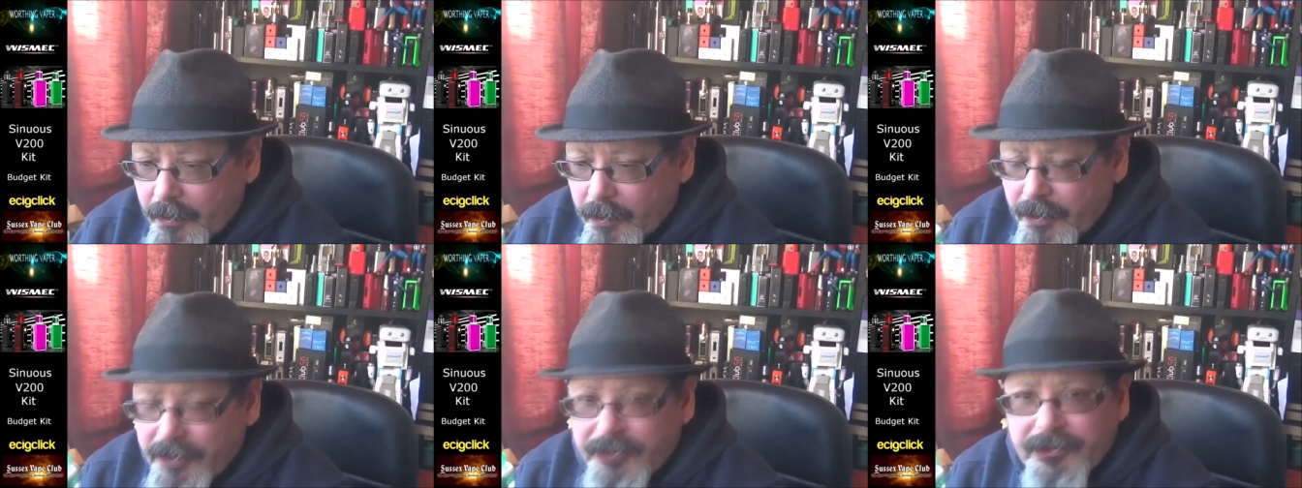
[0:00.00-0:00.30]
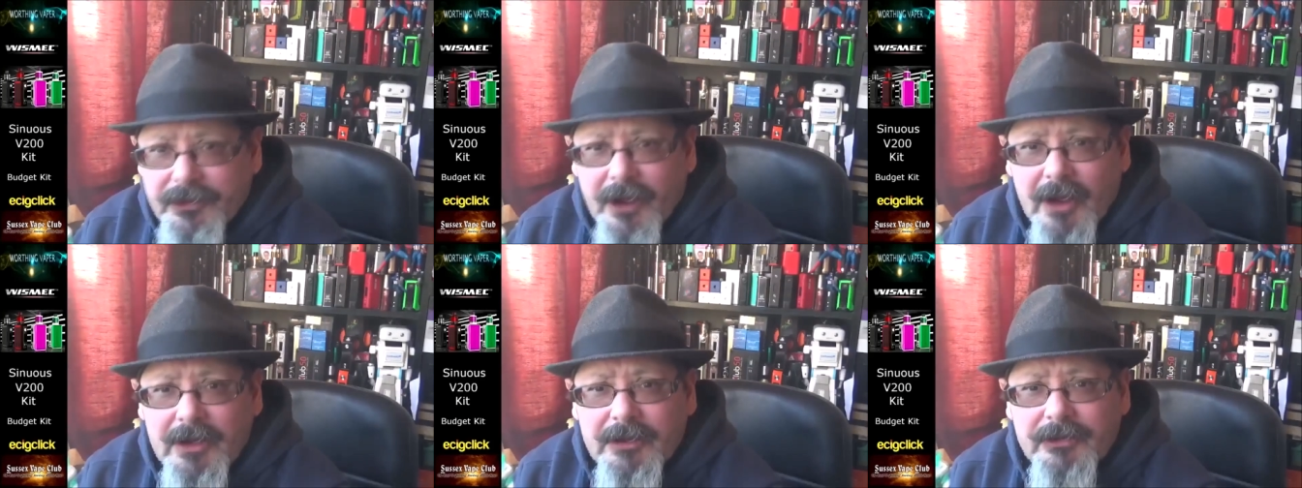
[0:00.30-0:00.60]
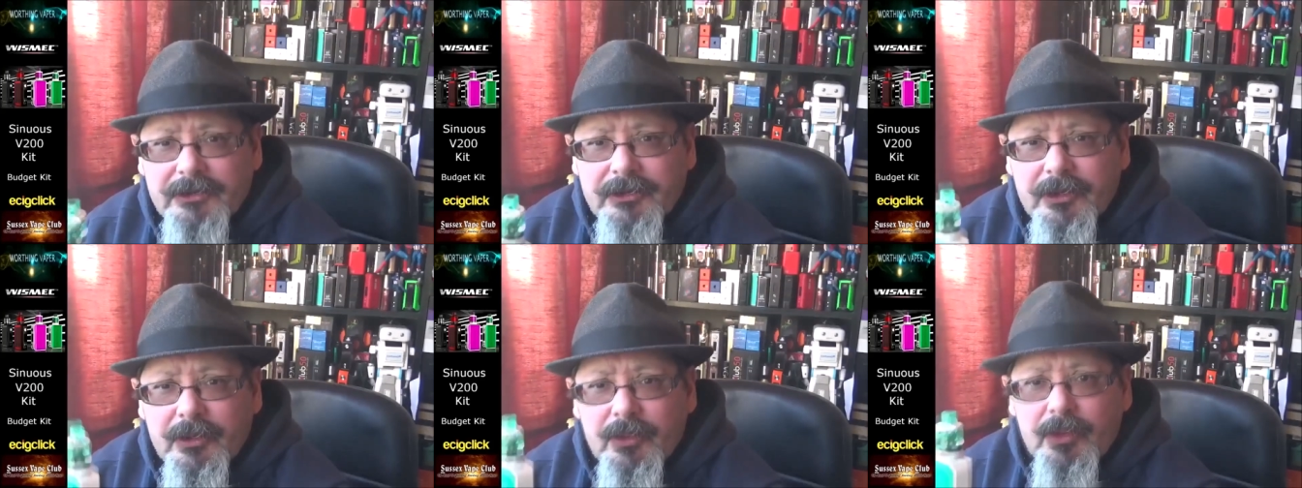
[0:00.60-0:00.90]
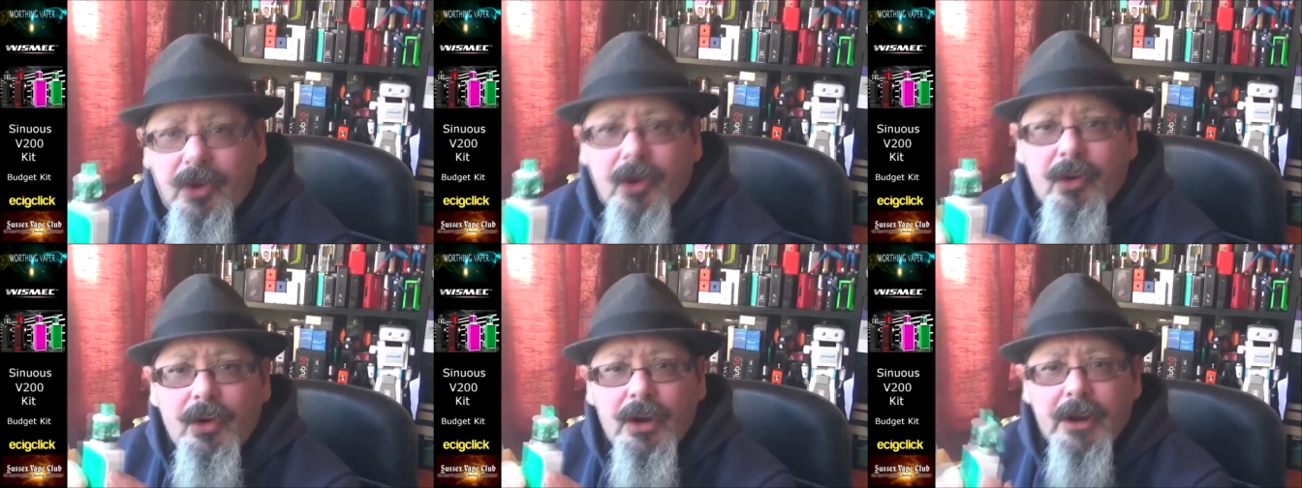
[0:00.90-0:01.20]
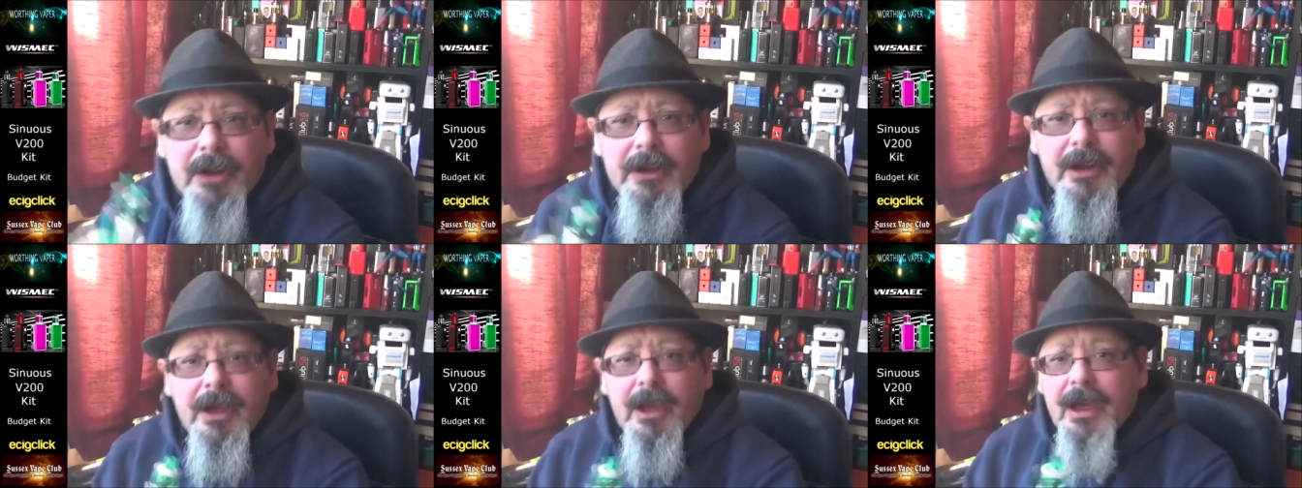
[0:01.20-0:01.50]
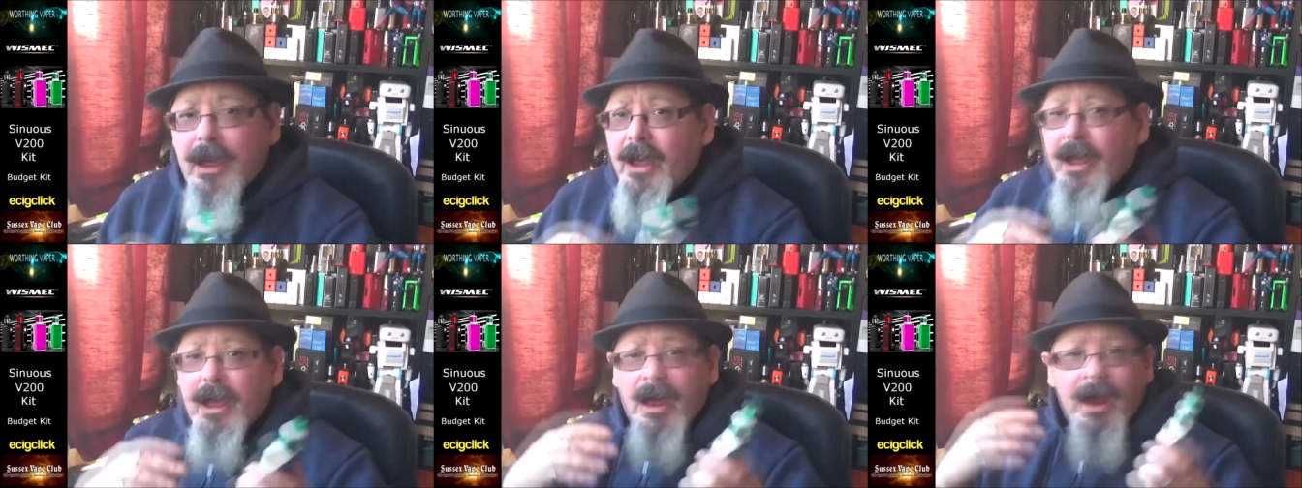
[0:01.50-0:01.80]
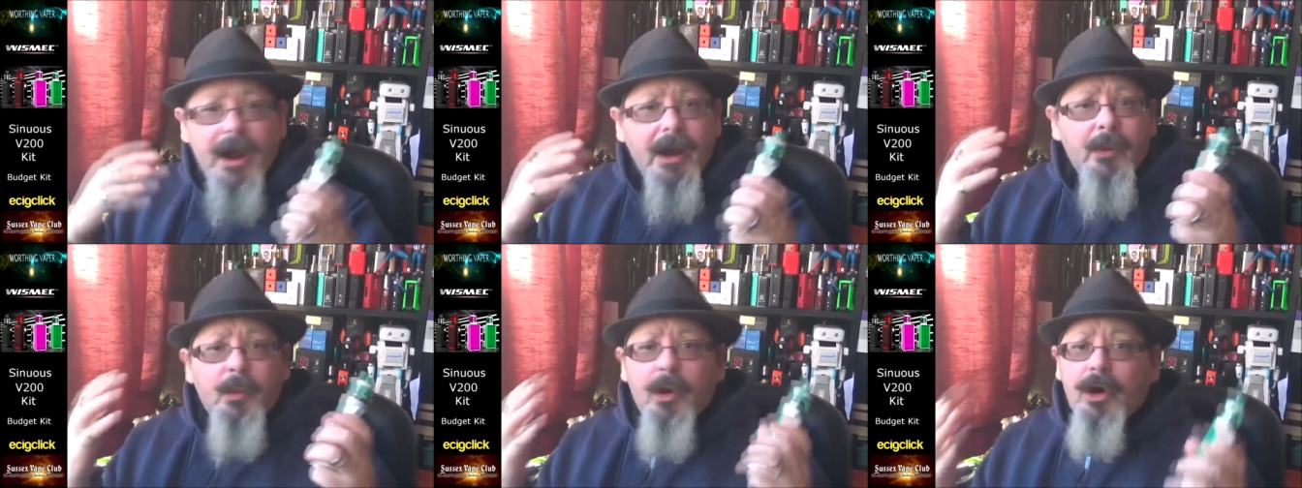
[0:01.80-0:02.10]
with a stainless steel coil in it,
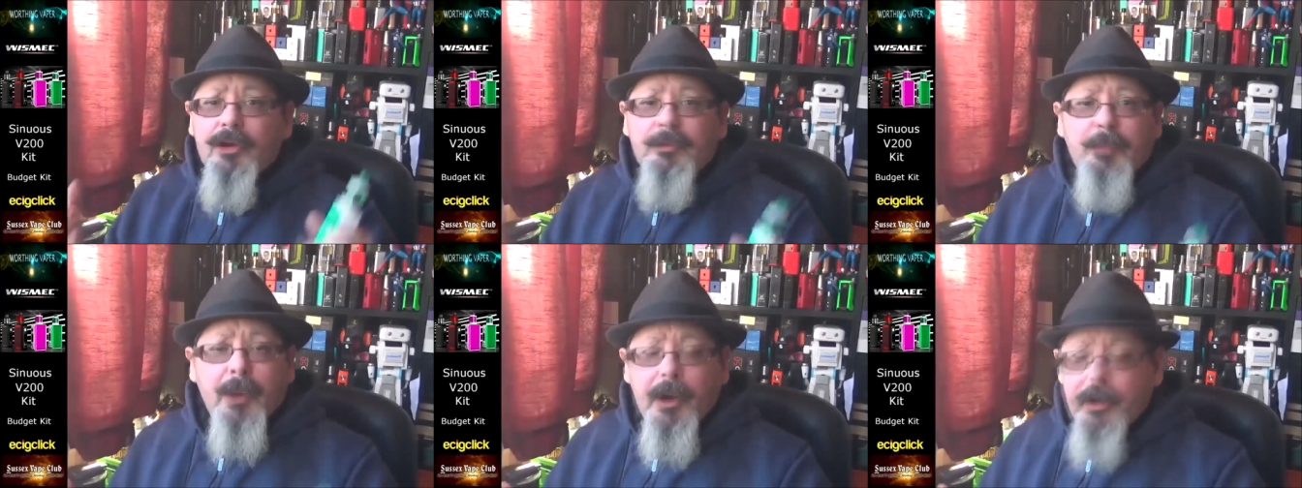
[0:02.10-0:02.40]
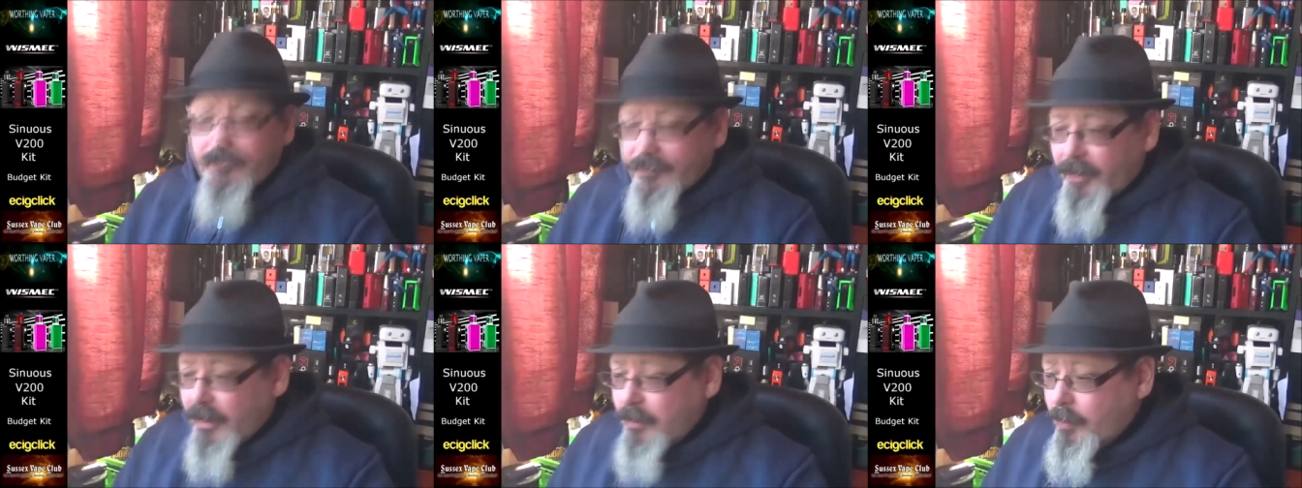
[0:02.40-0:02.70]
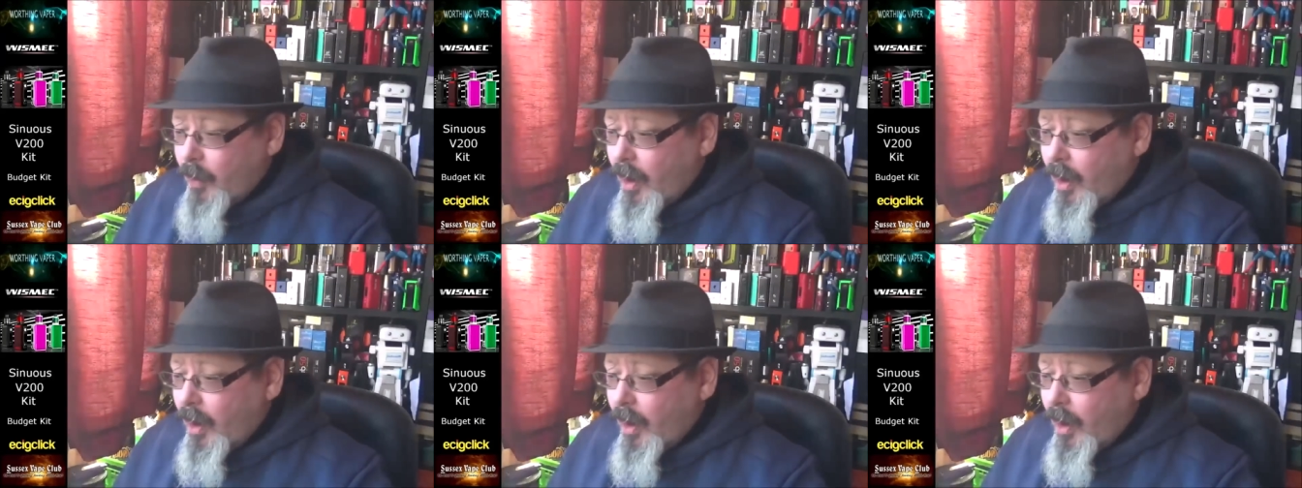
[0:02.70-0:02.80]
and it works perfectly